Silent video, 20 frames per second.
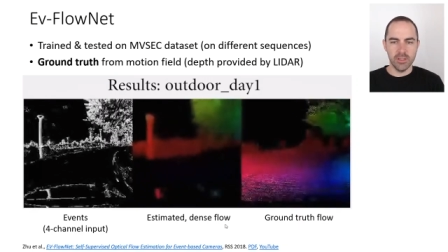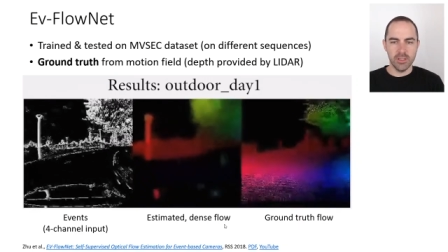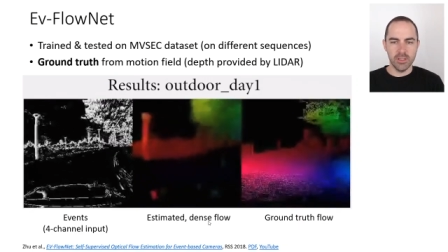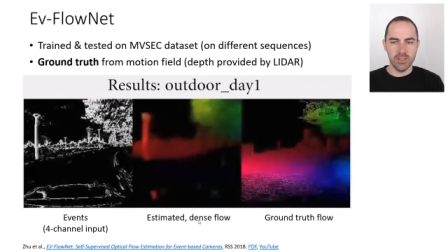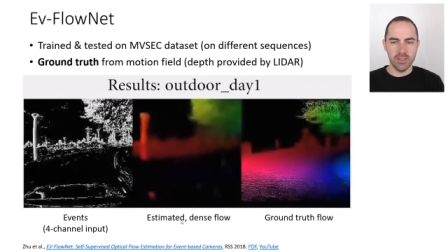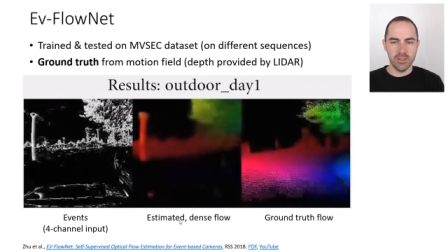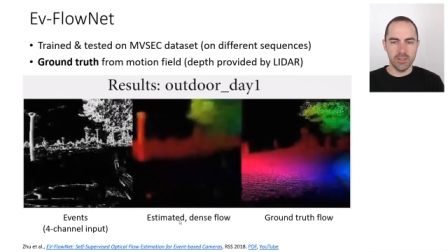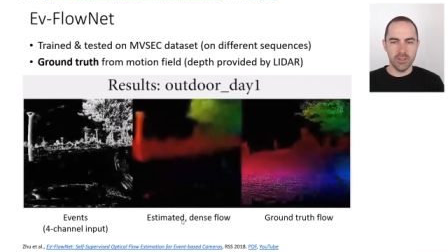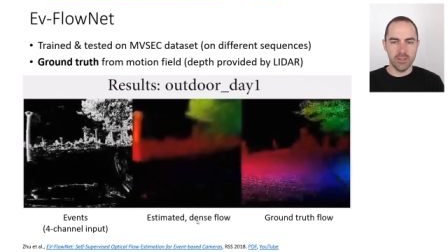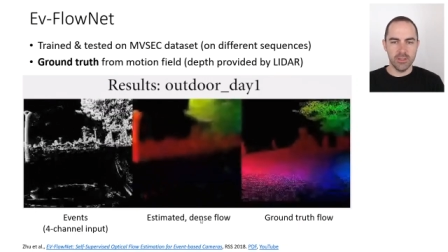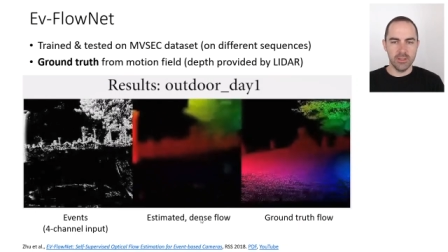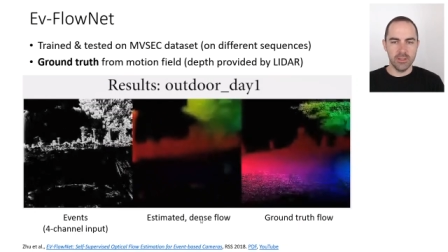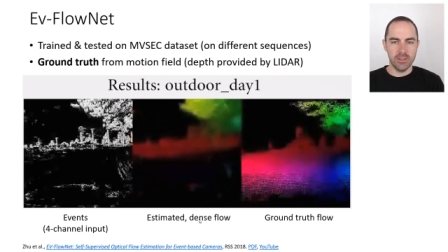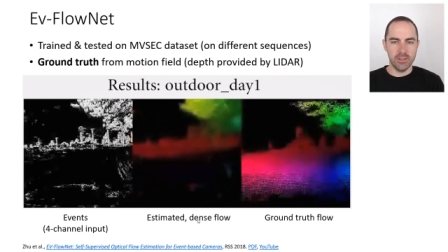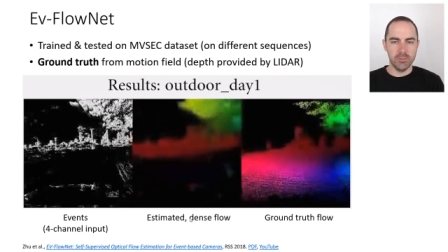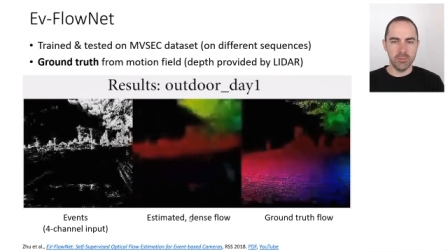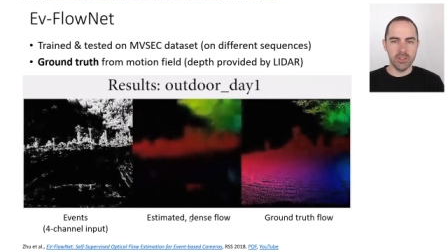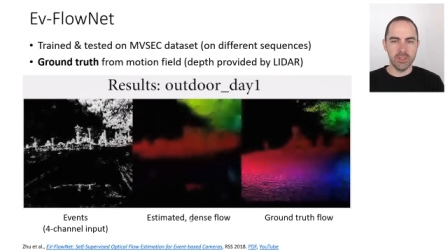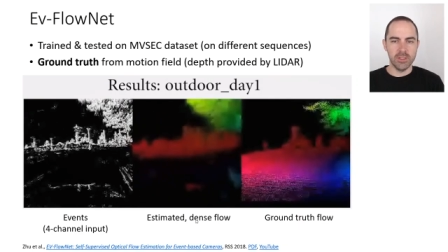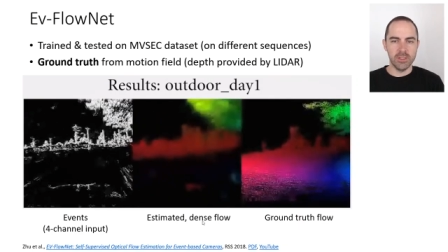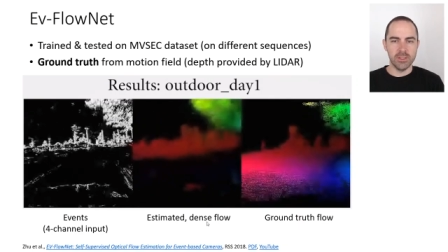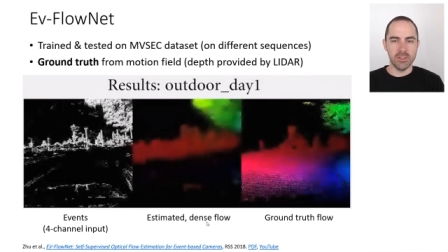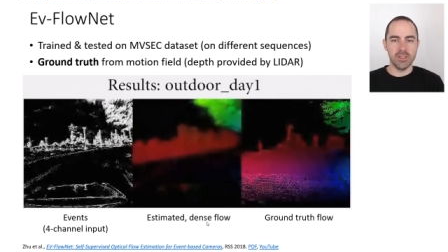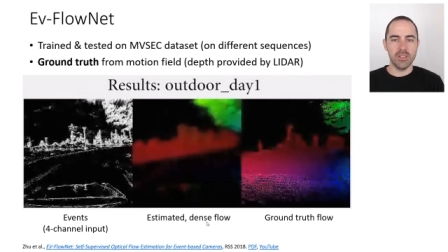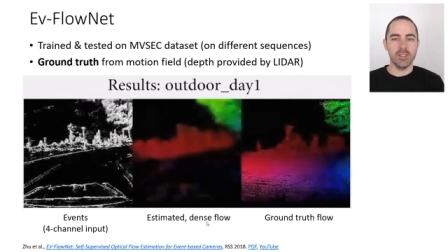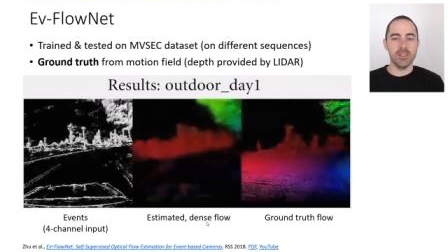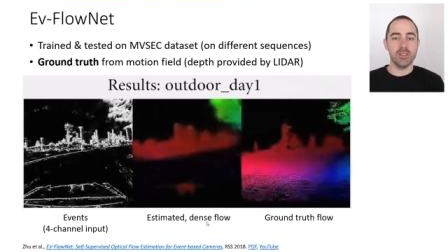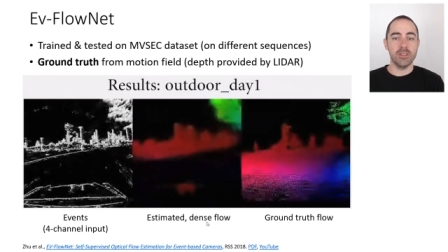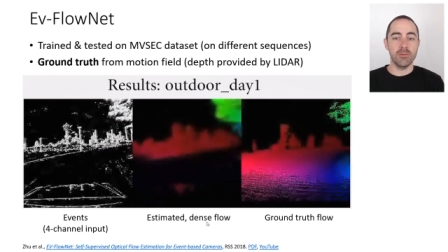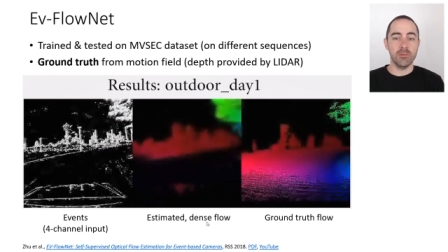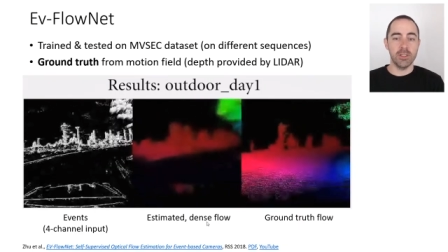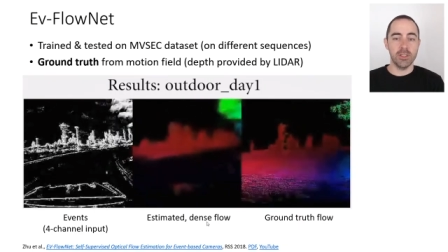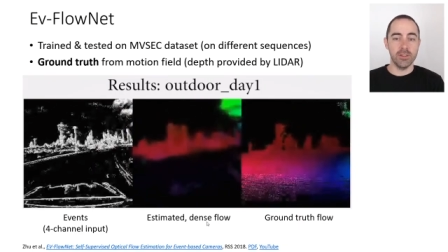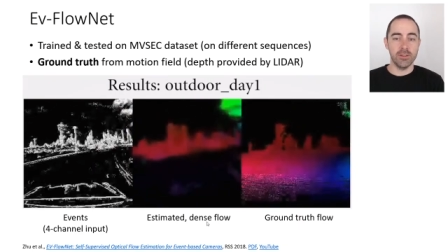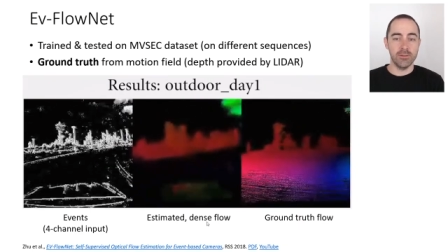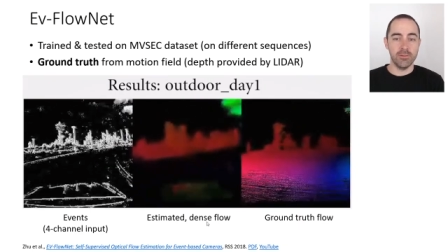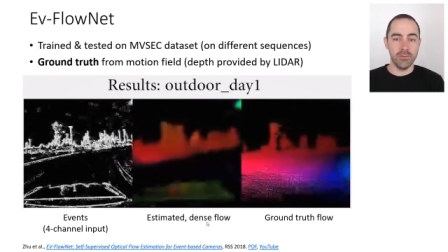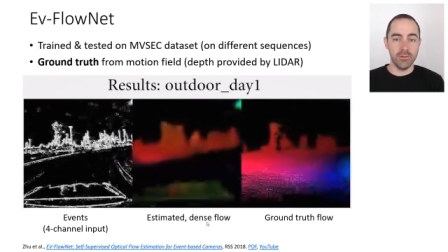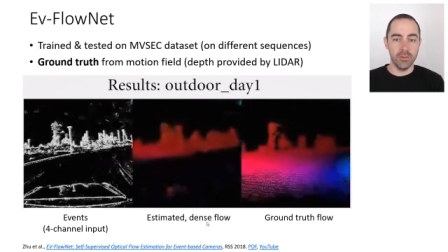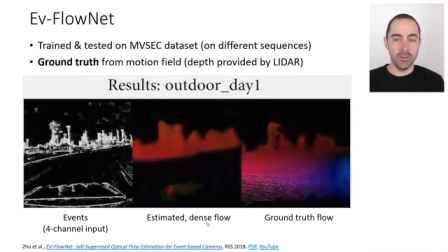And in the middle is the
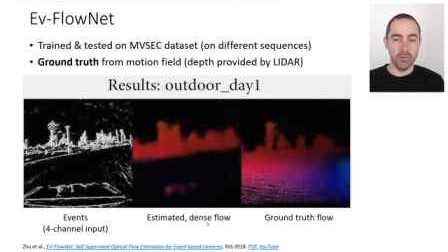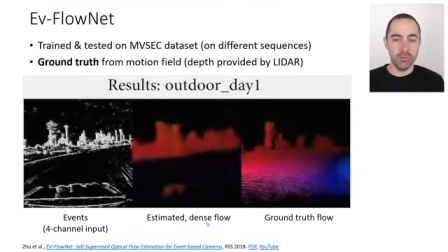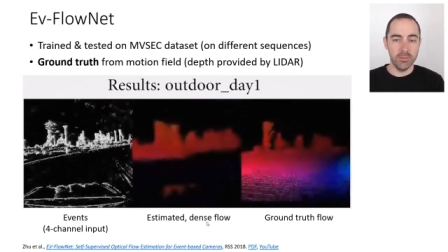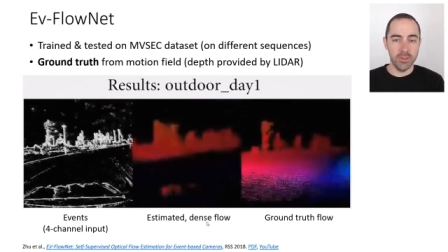estimated flow